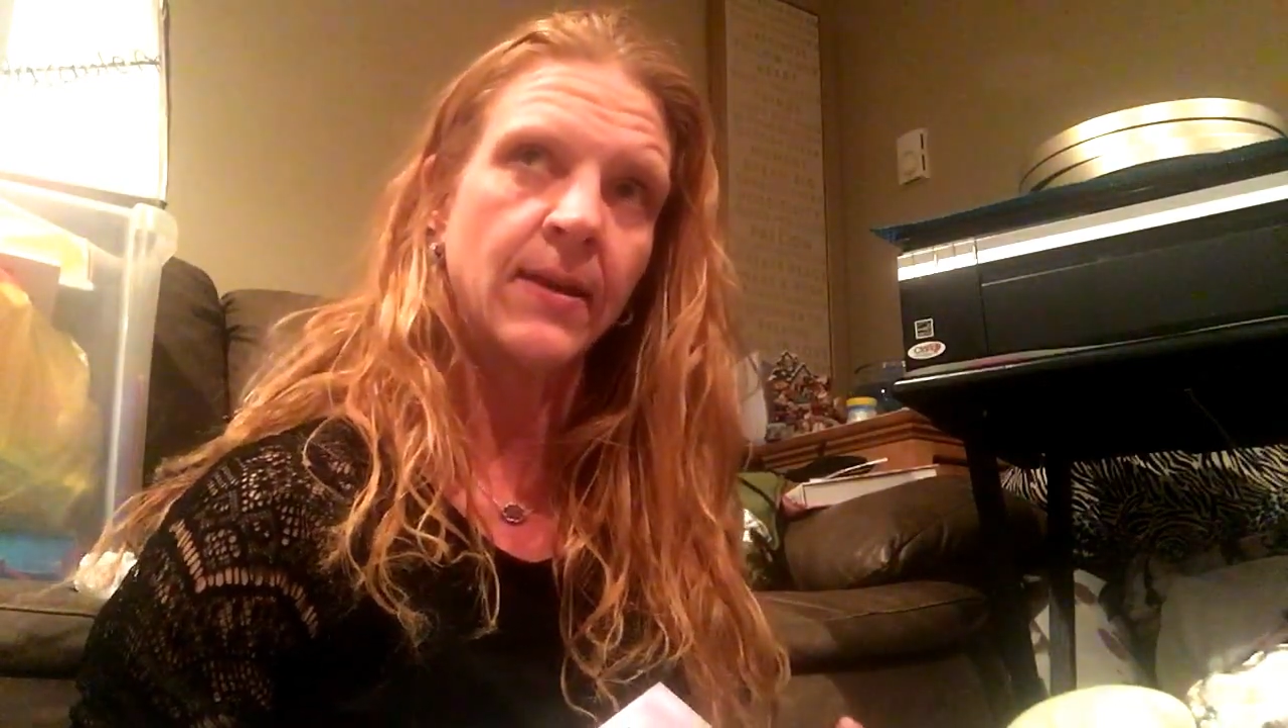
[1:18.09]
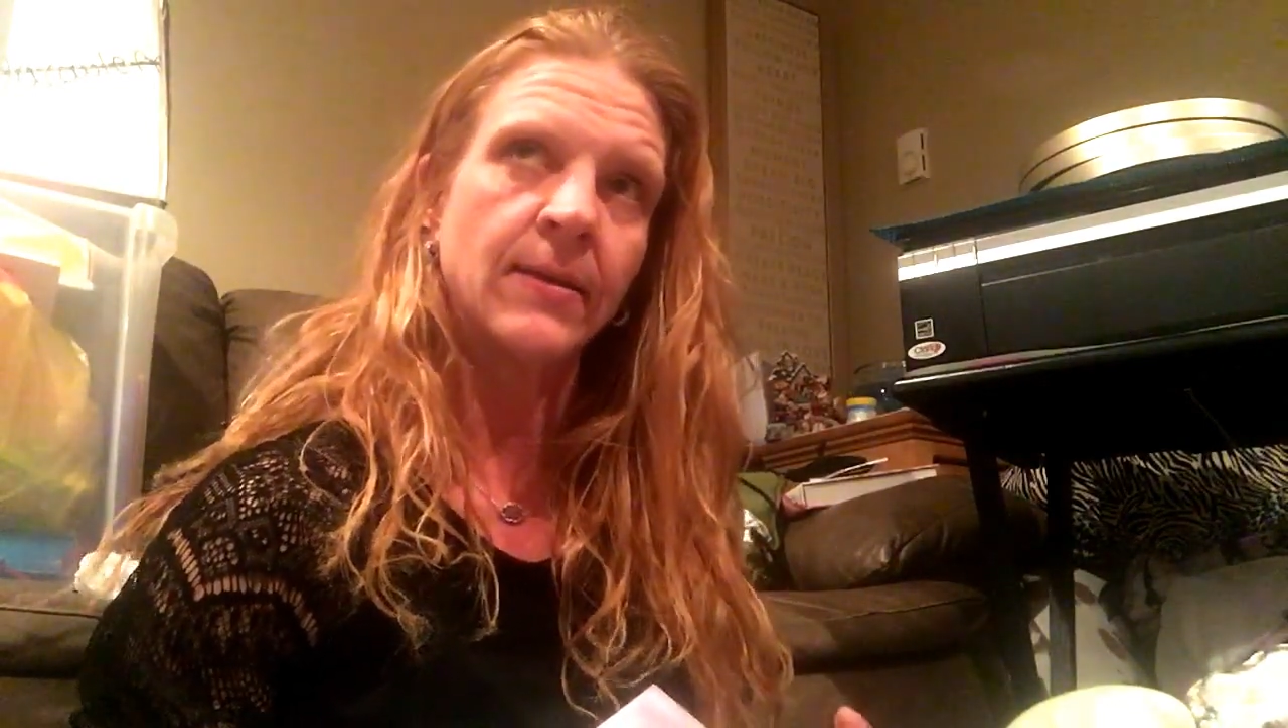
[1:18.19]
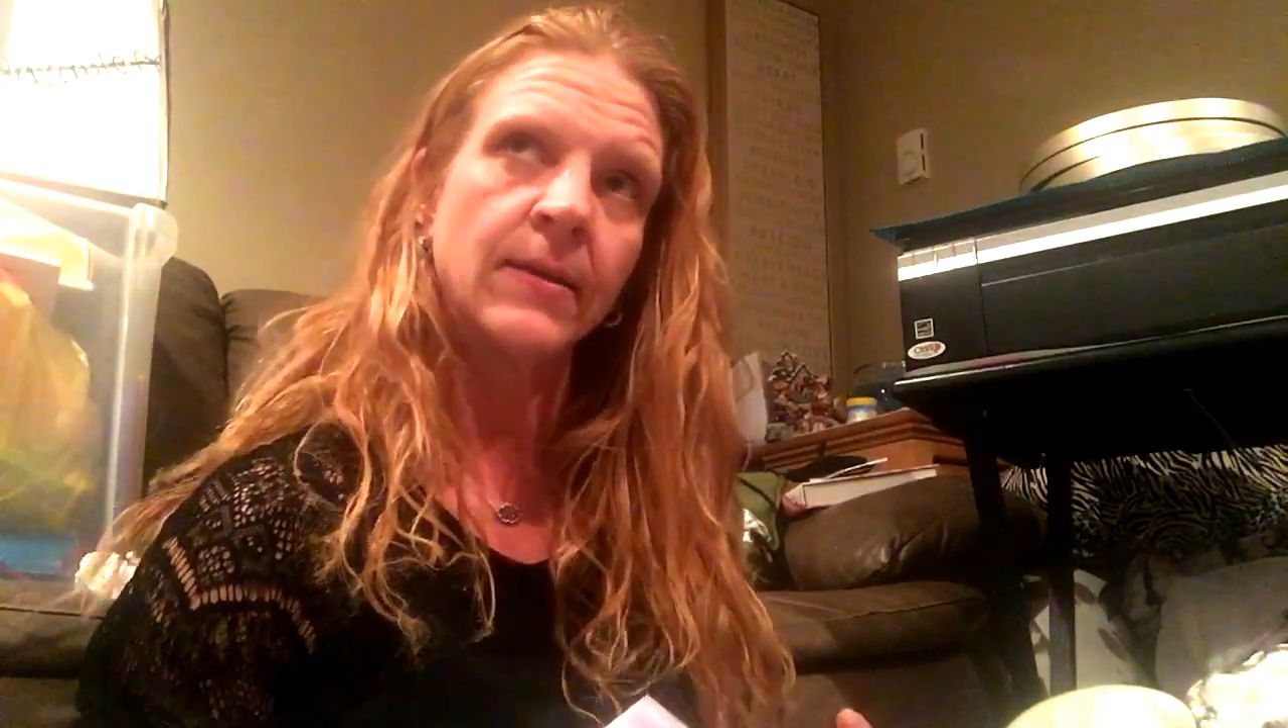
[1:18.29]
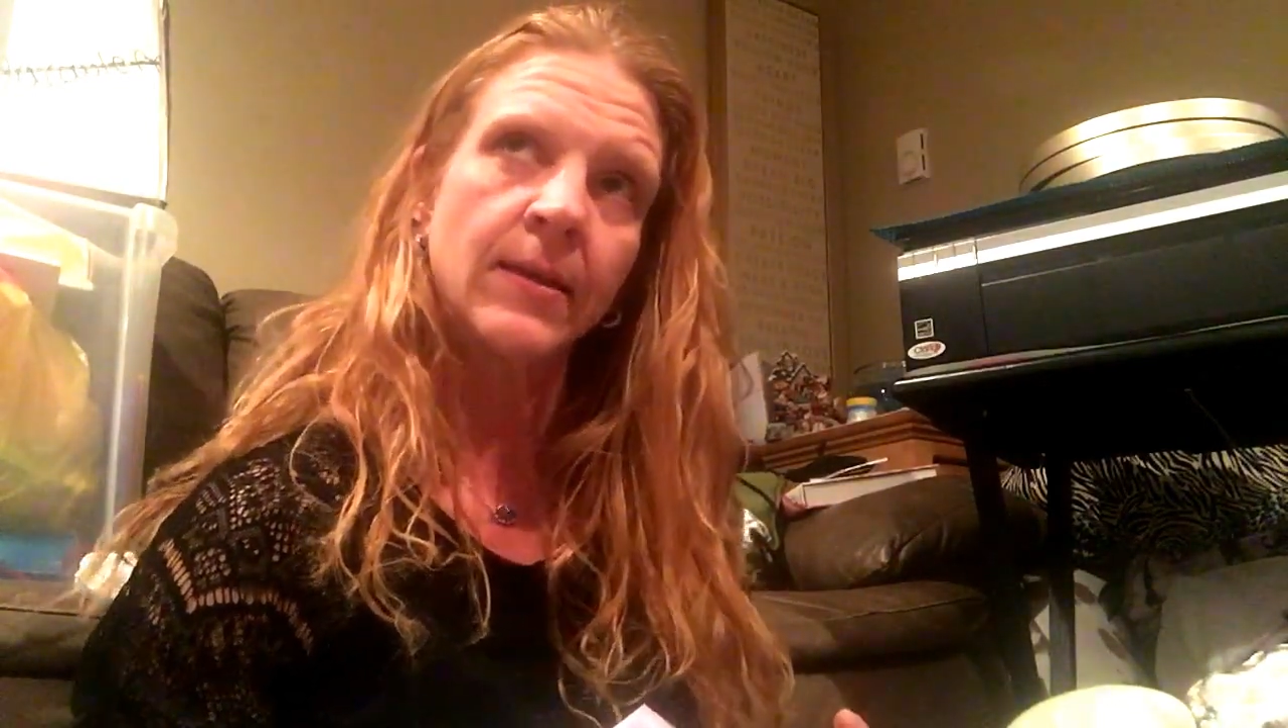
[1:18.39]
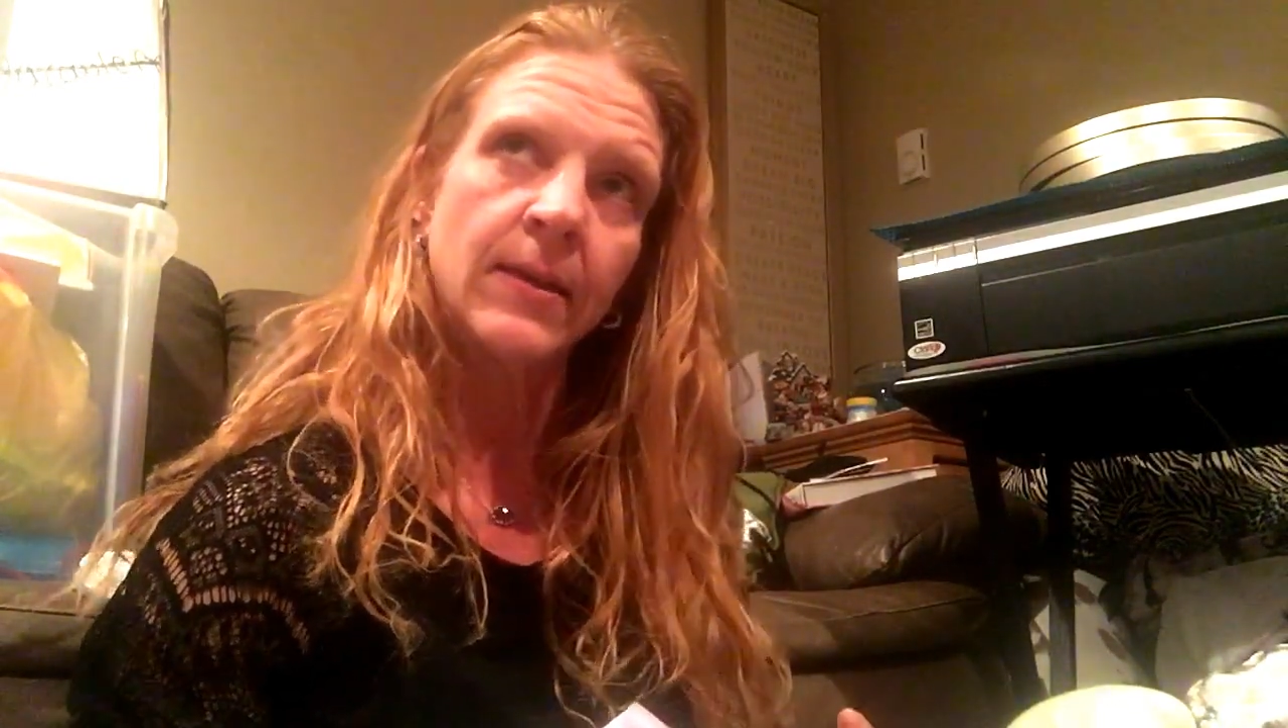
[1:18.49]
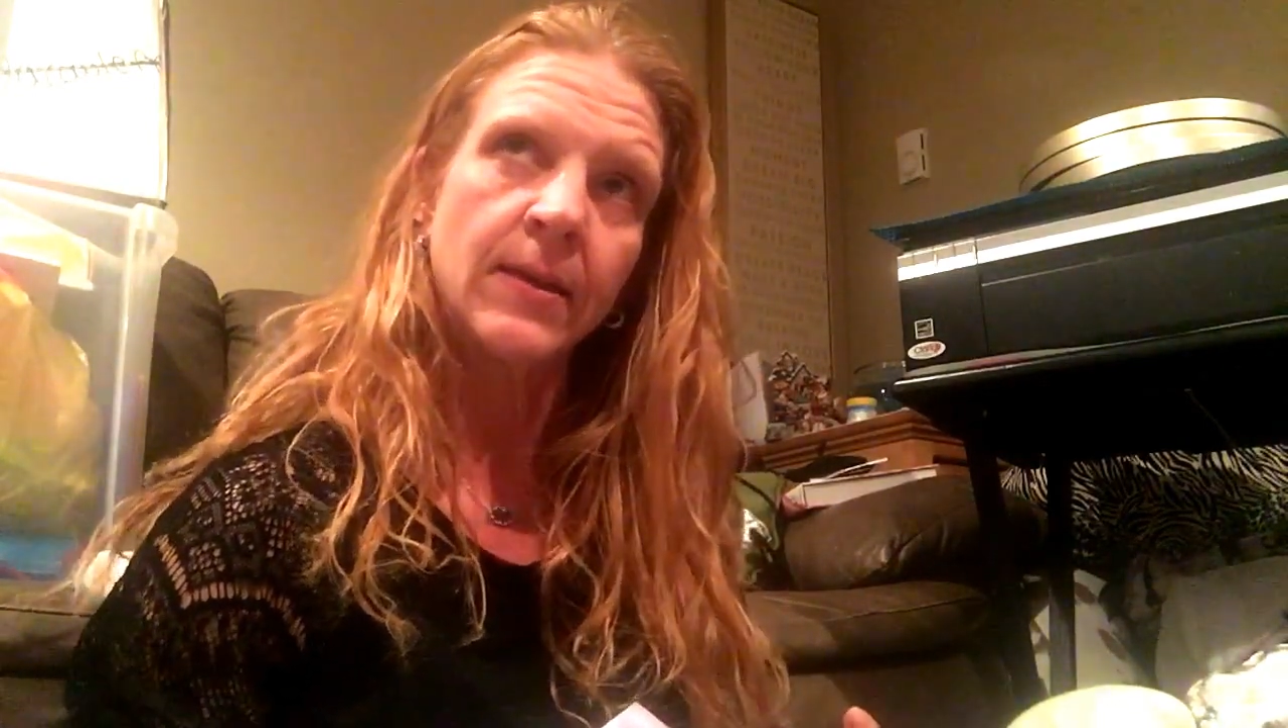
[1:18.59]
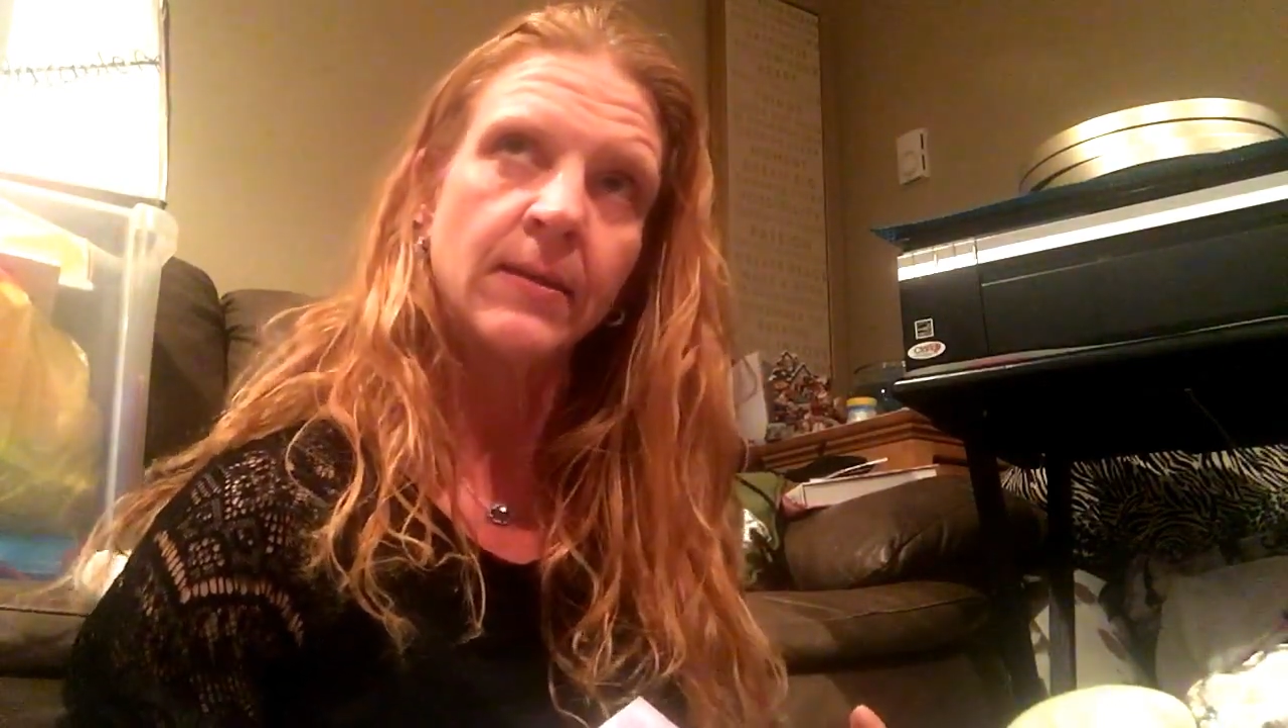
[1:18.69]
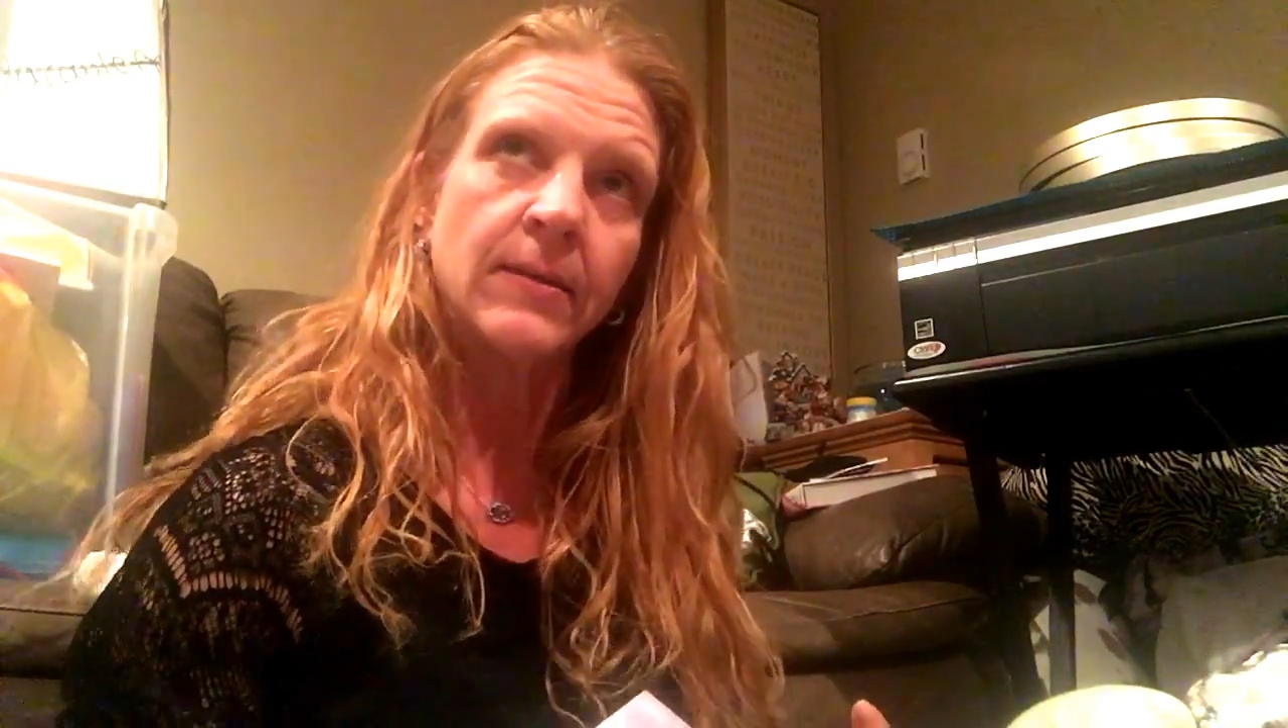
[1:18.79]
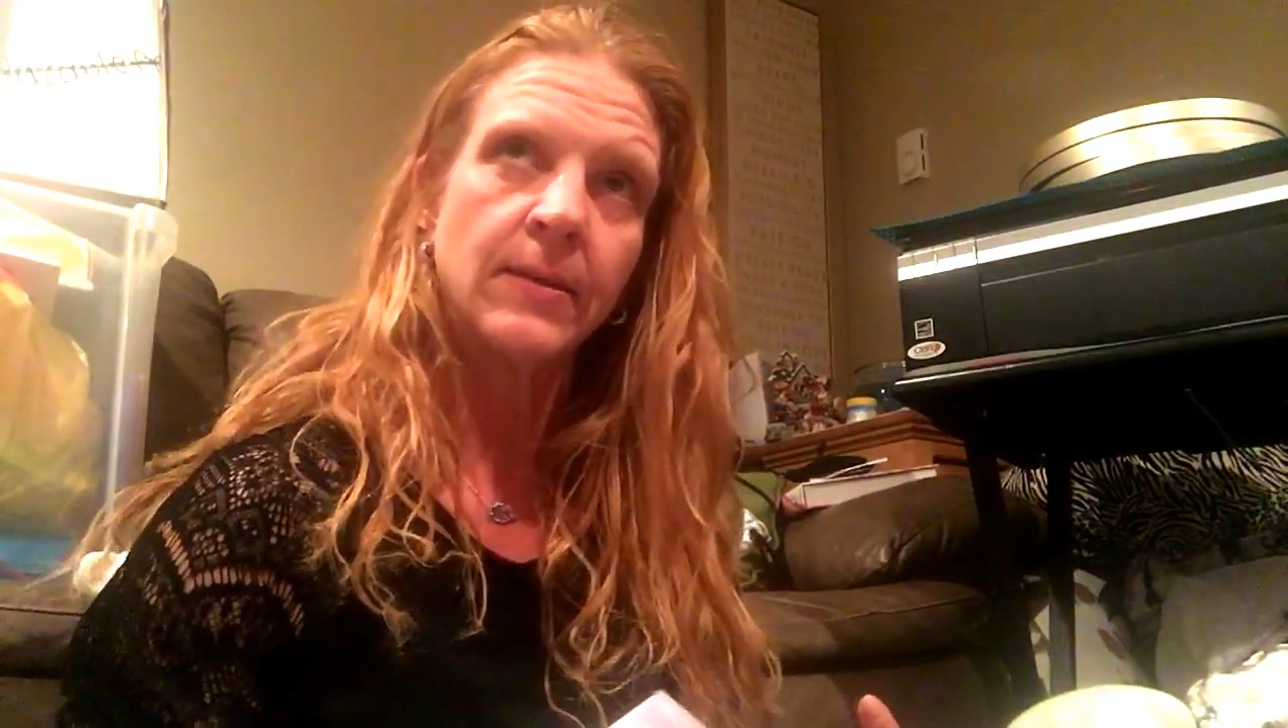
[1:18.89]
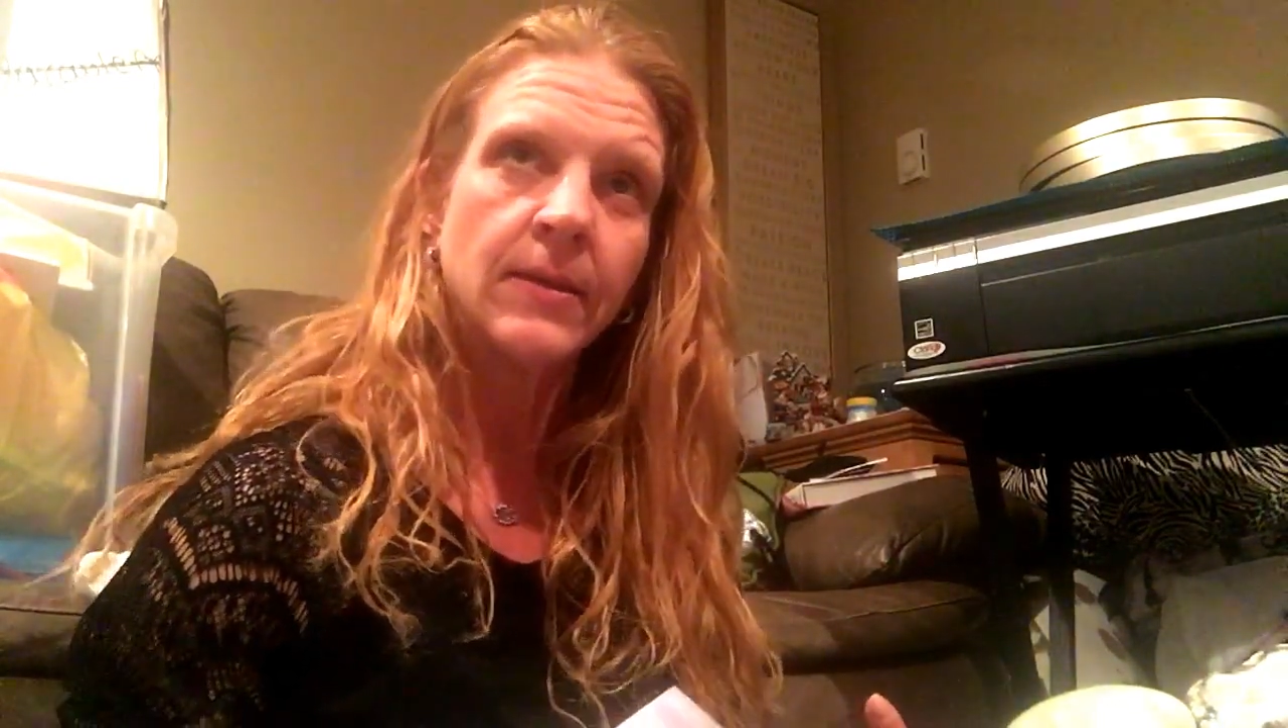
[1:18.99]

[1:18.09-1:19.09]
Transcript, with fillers: and, and